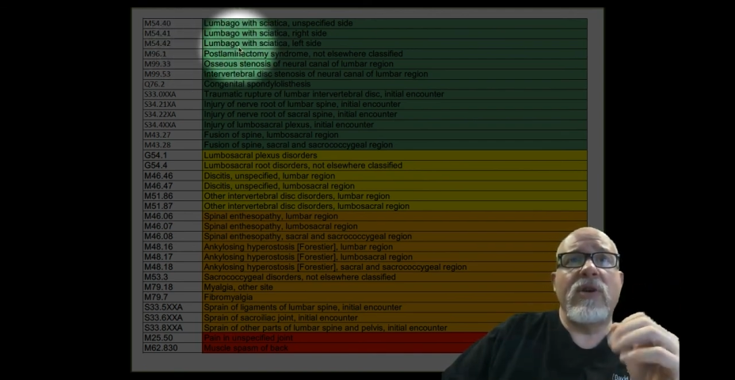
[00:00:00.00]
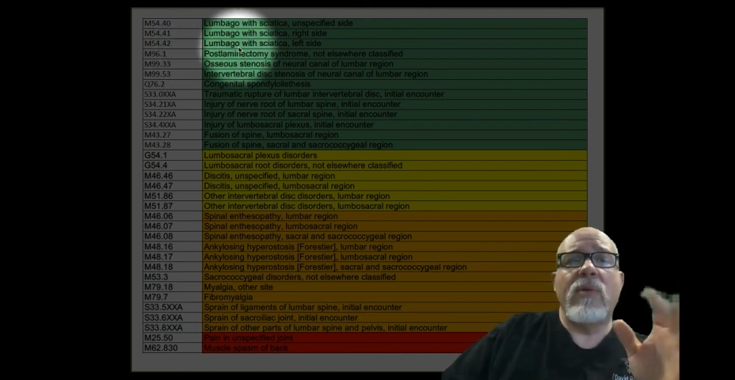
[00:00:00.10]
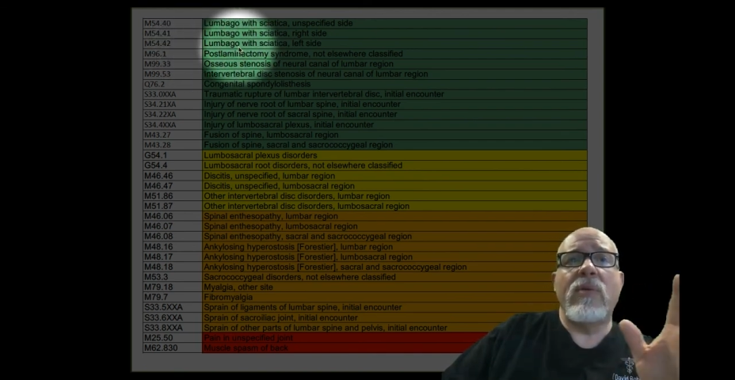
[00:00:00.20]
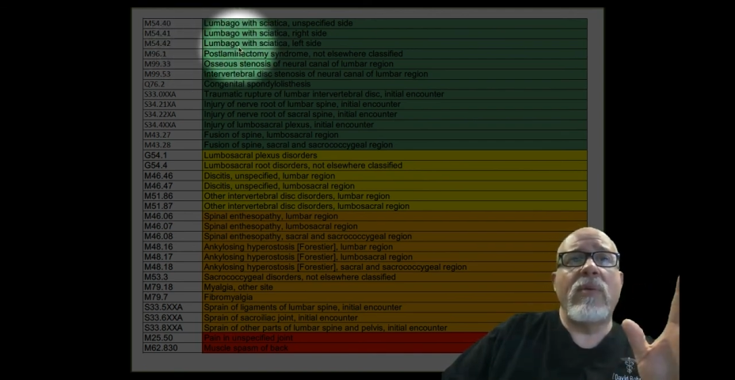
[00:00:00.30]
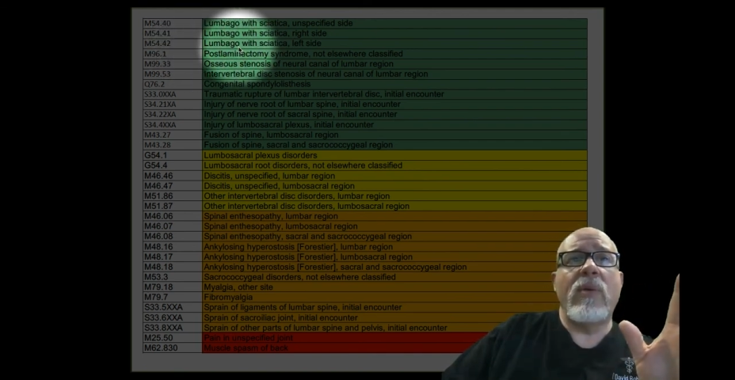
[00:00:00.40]

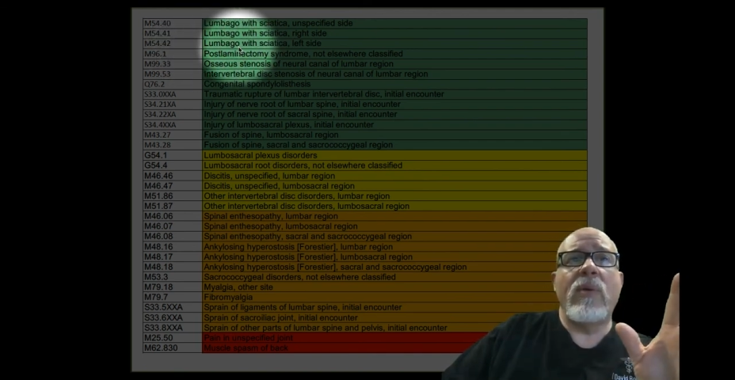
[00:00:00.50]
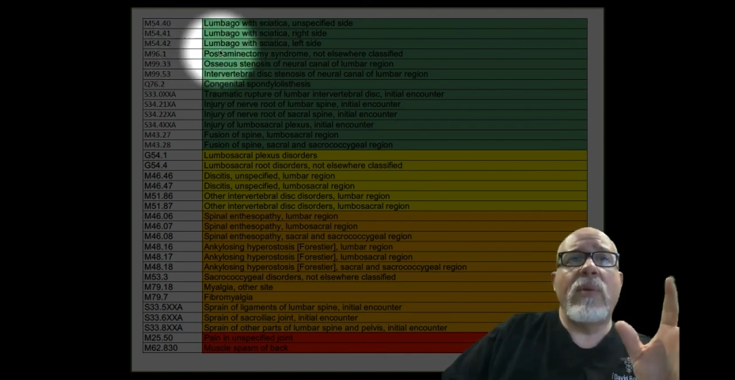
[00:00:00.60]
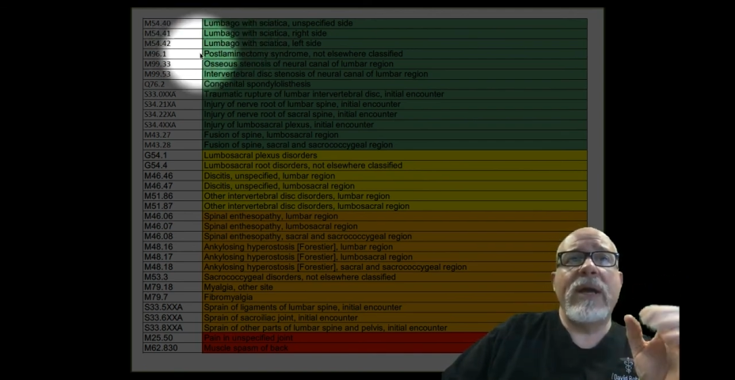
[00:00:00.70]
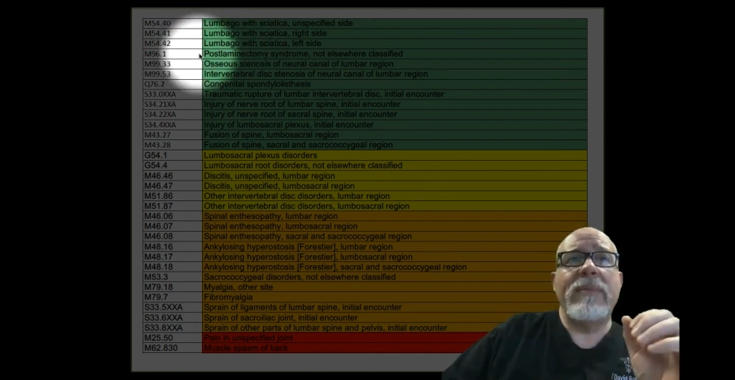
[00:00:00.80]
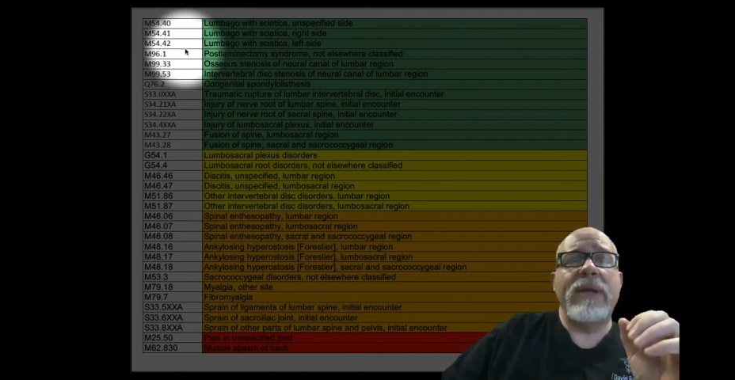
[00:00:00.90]
whoa,
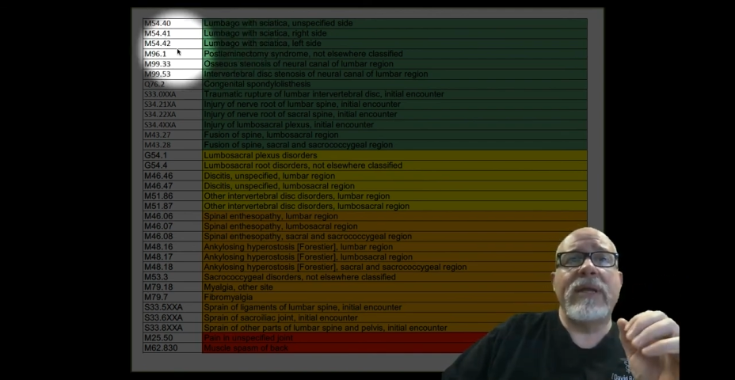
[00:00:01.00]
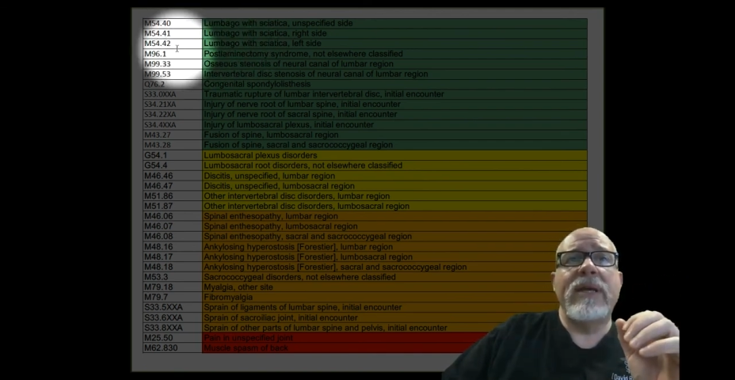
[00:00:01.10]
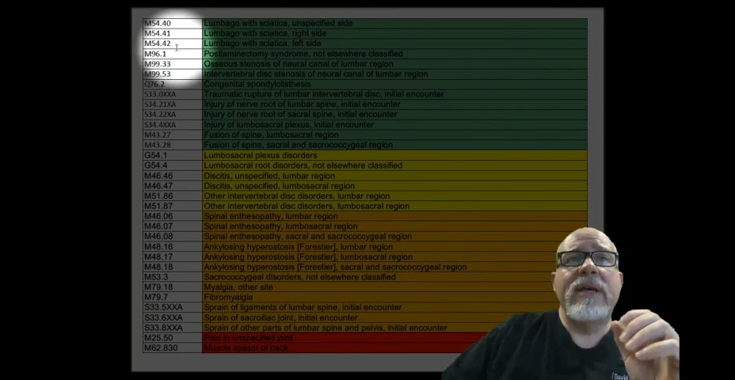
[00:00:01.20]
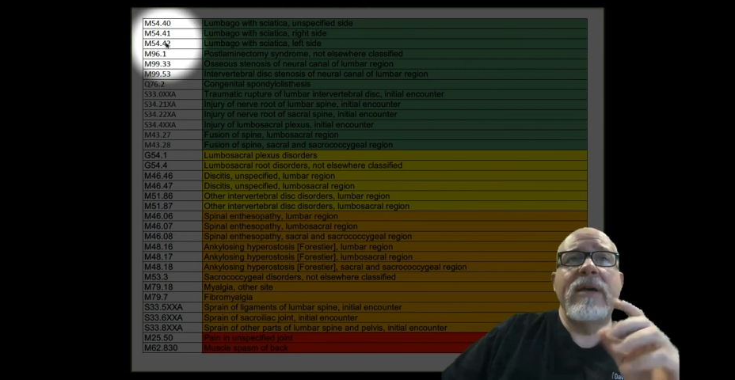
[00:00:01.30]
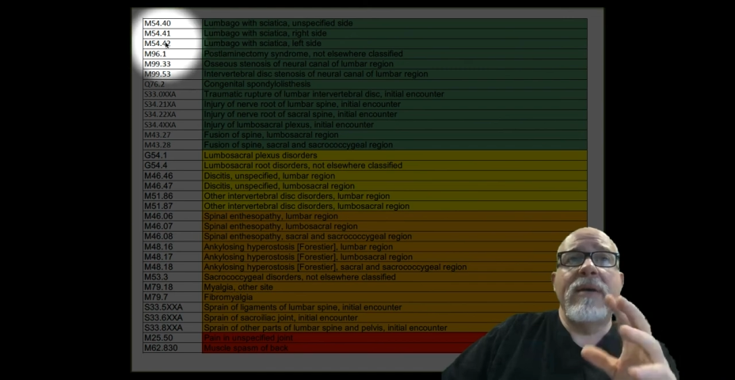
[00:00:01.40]
wait a minute,
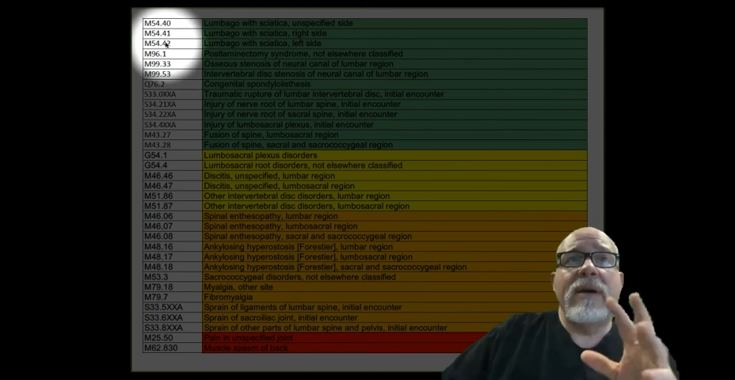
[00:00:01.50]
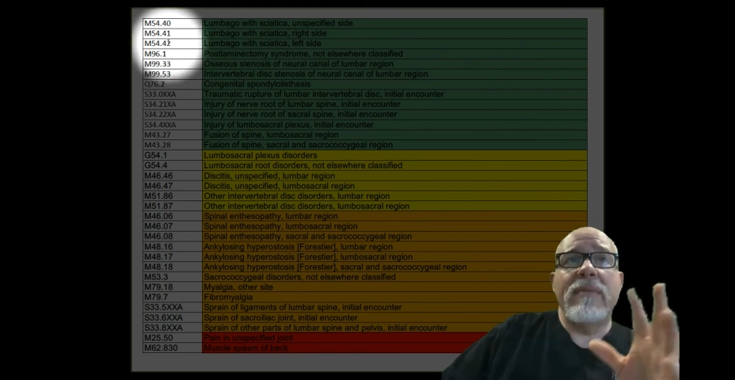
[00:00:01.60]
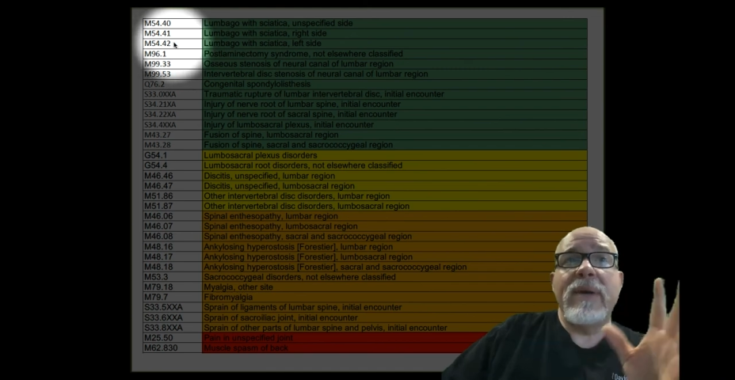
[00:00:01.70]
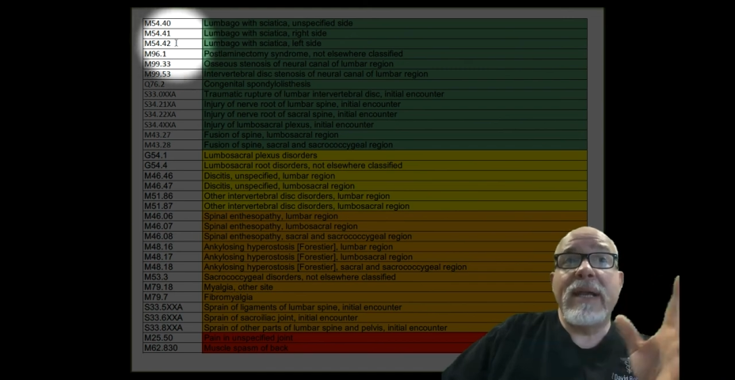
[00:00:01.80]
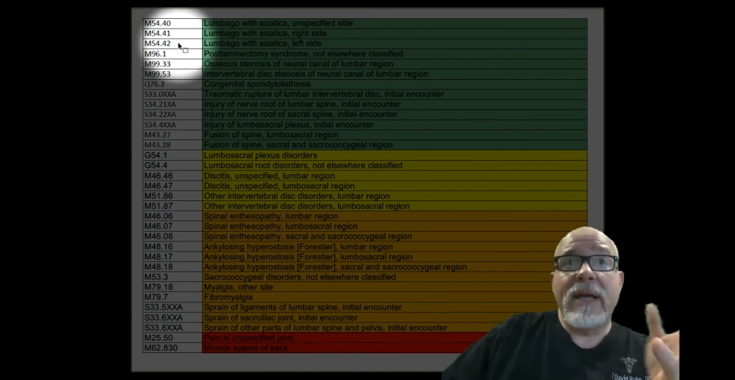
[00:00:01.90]

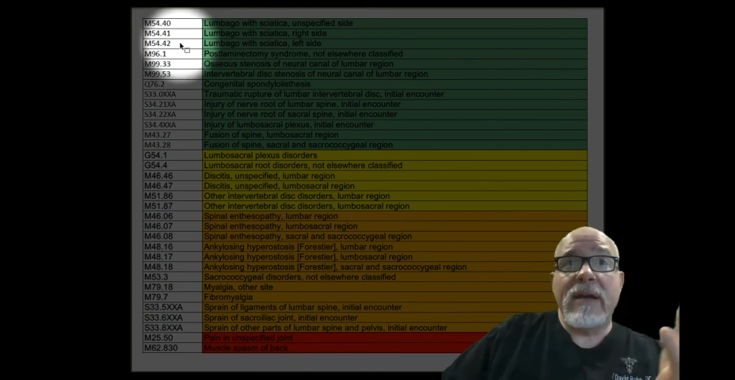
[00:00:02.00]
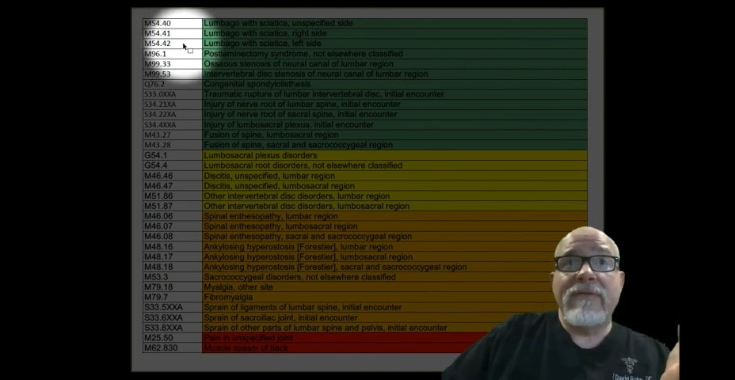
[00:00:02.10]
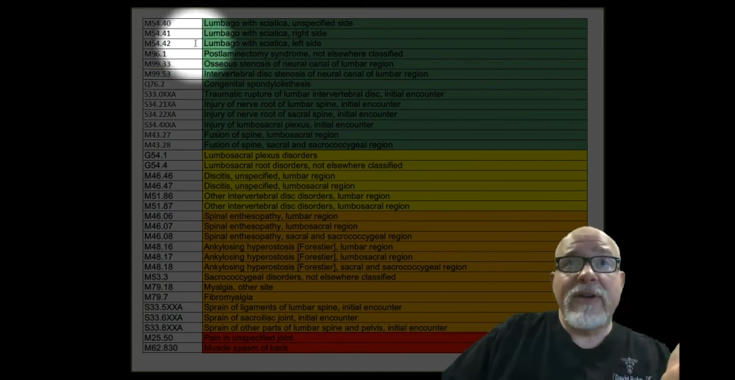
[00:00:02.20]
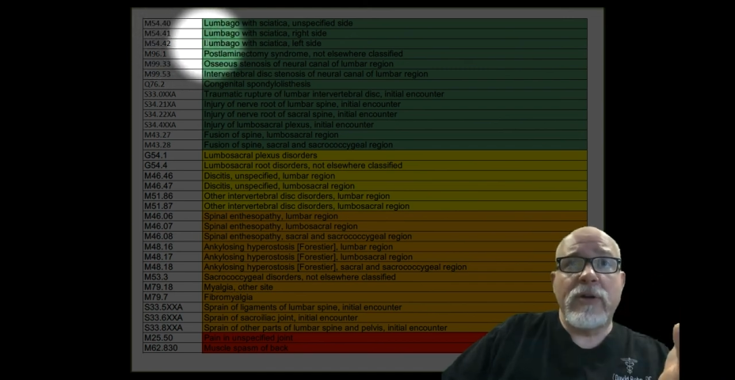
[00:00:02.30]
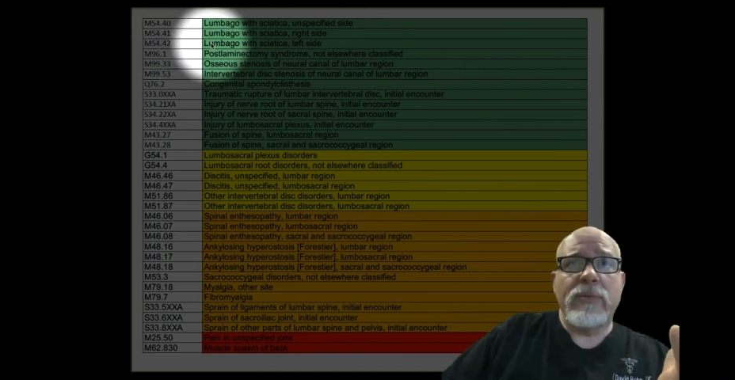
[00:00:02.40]
Medicare
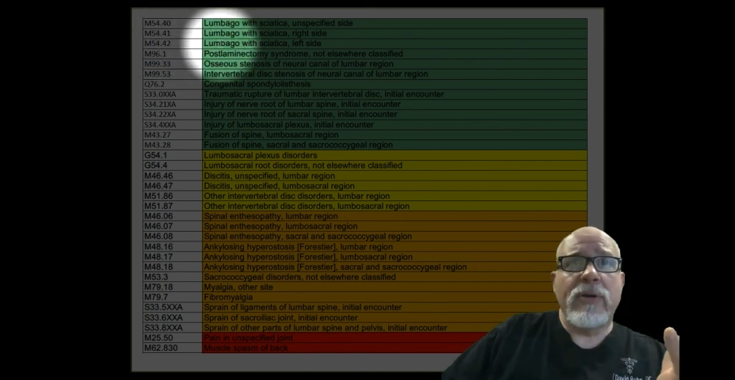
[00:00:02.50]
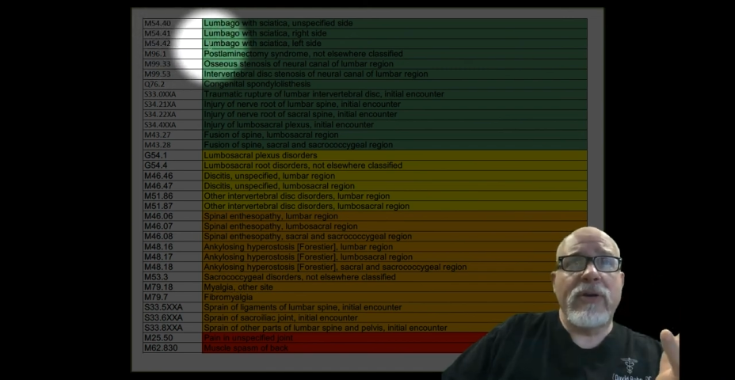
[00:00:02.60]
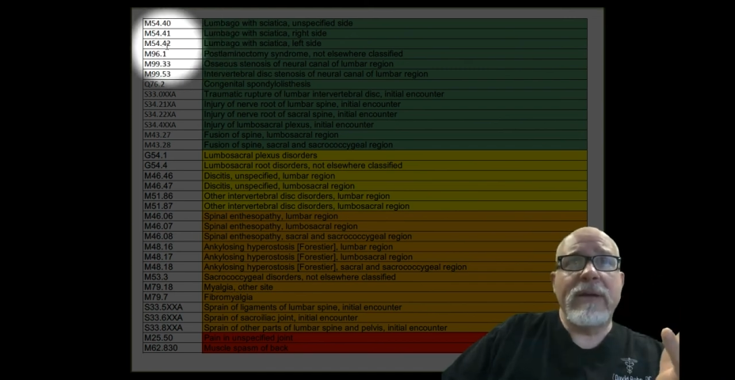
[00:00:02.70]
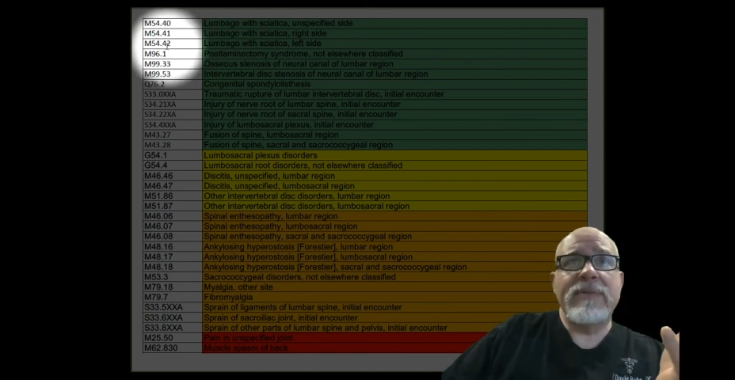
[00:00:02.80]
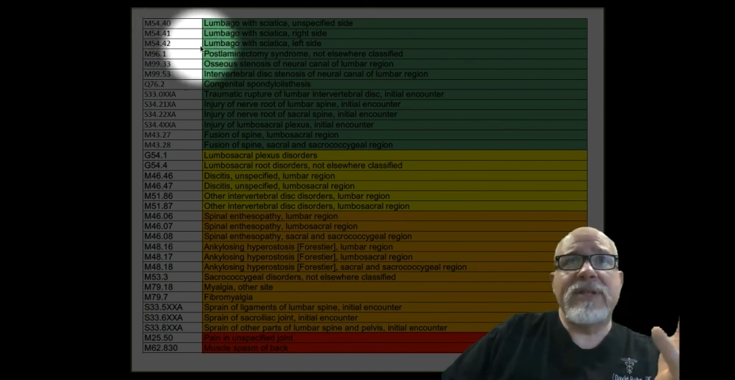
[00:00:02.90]
federal
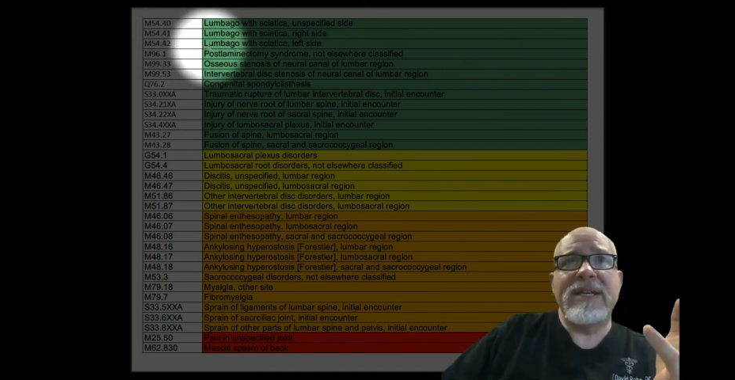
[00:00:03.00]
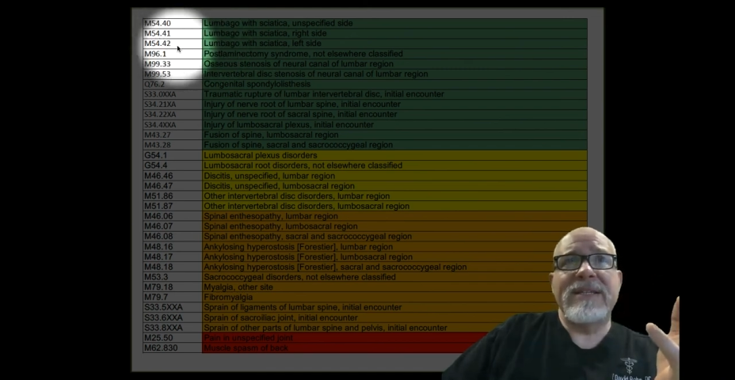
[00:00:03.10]
program says